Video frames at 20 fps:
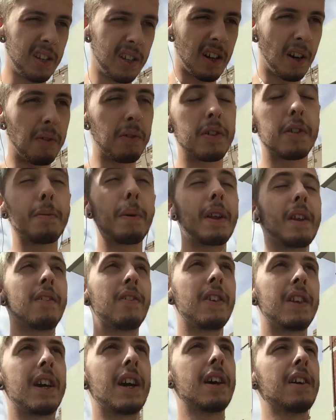I wanted to make this
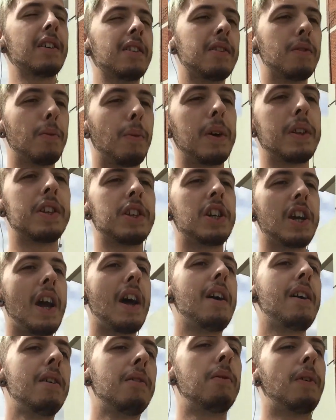video, just one, to
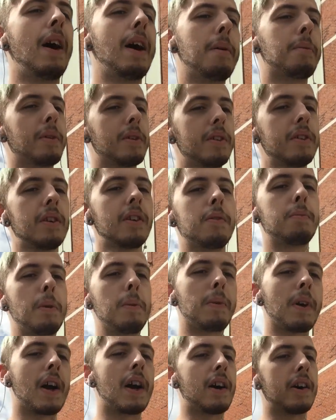share what happened, because
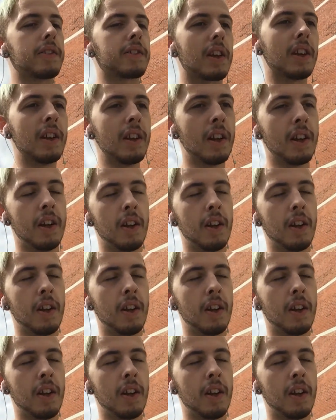people get asking.